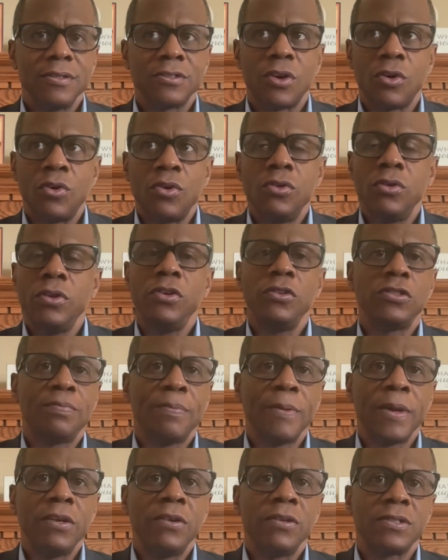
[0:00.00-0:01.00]
So who do you
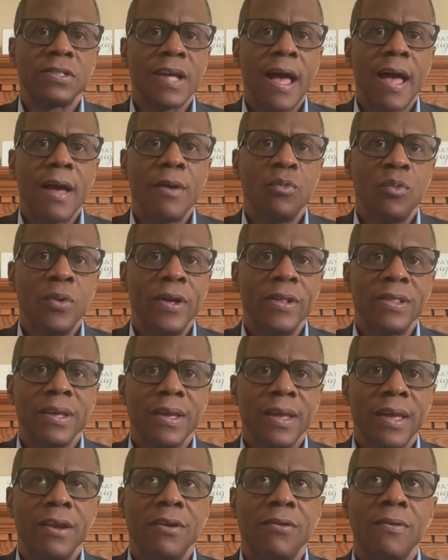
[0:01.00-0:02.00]
spend your time with
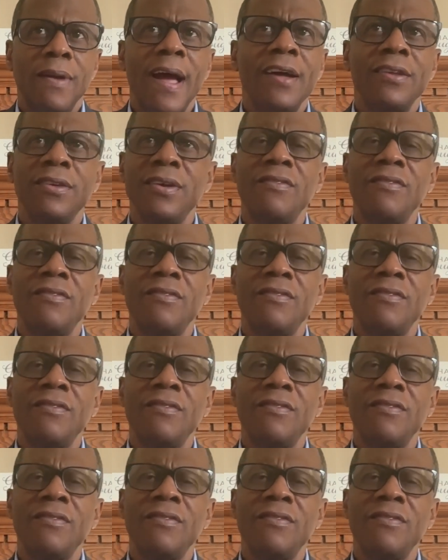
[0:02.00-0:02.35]
and around?